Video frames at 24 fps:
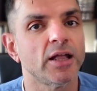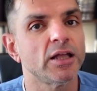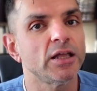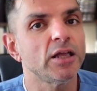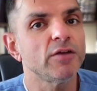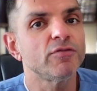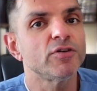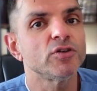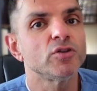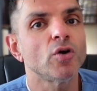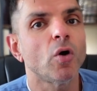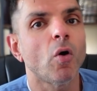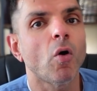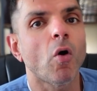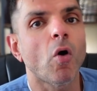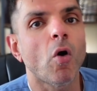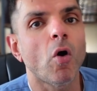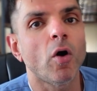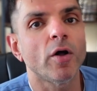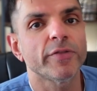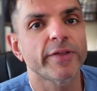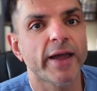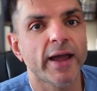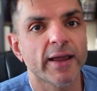Even though
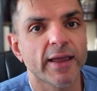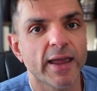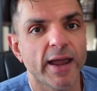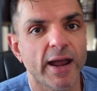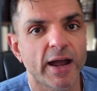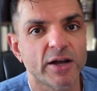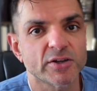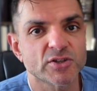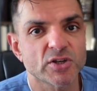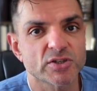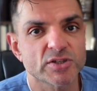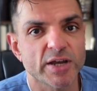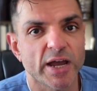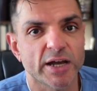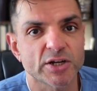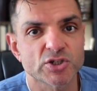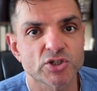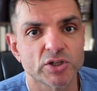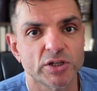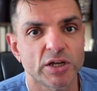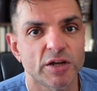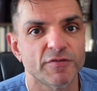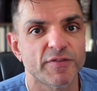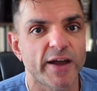all that gas is
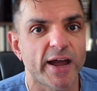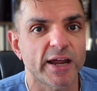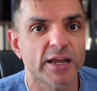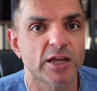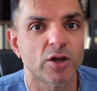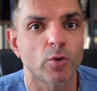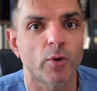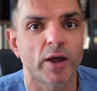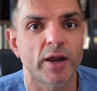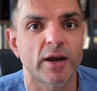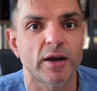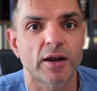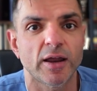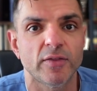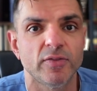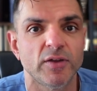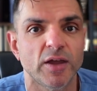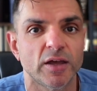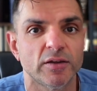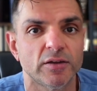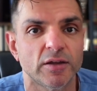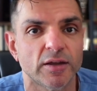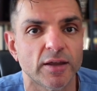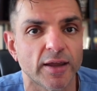actually evacuated at
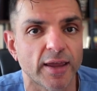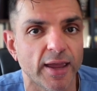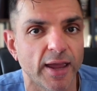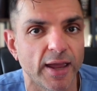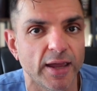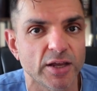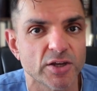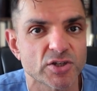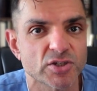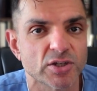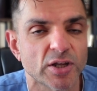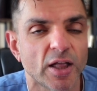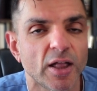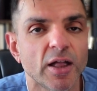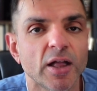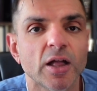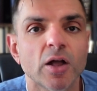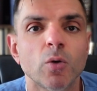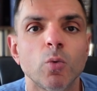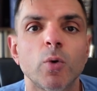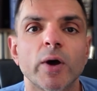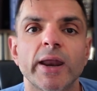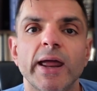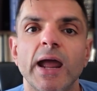the end of the case,
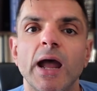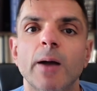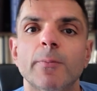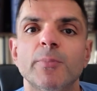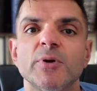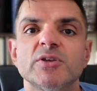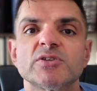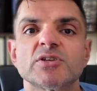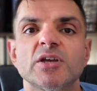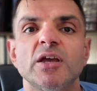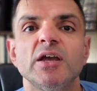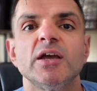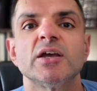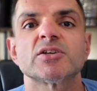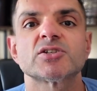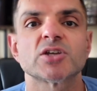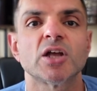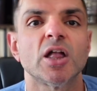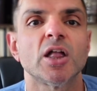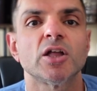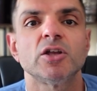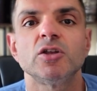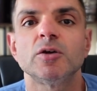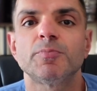what happens
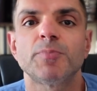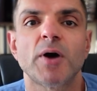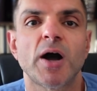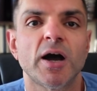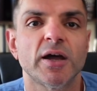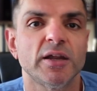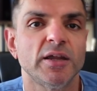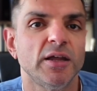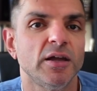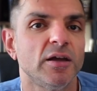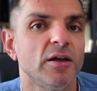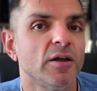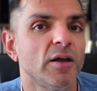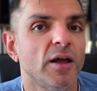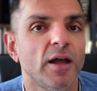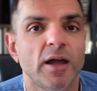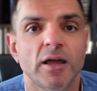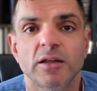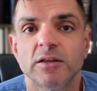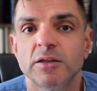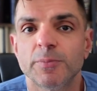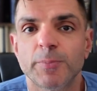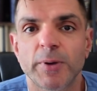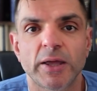is your body,
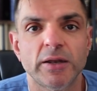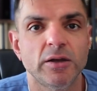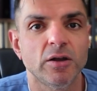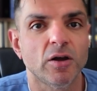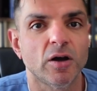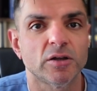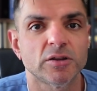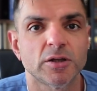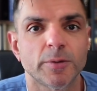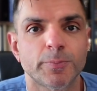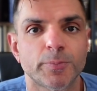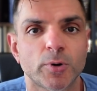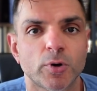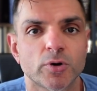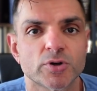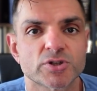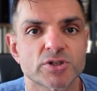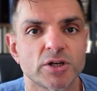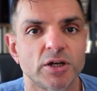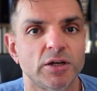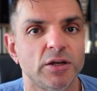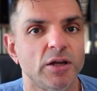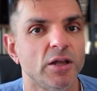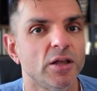and depending on the
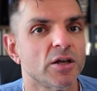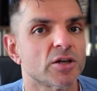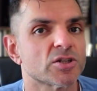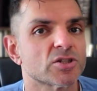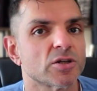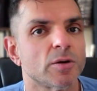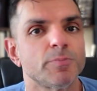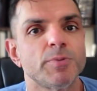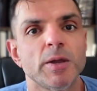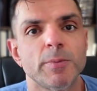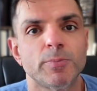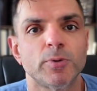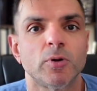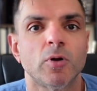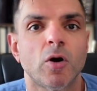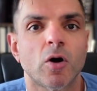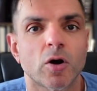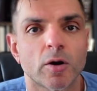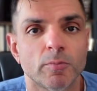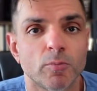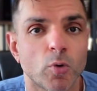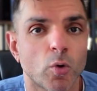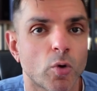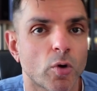person, some people
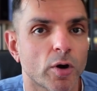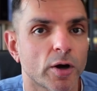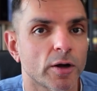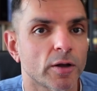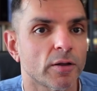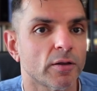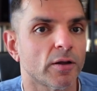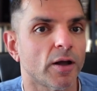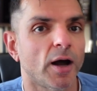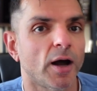are more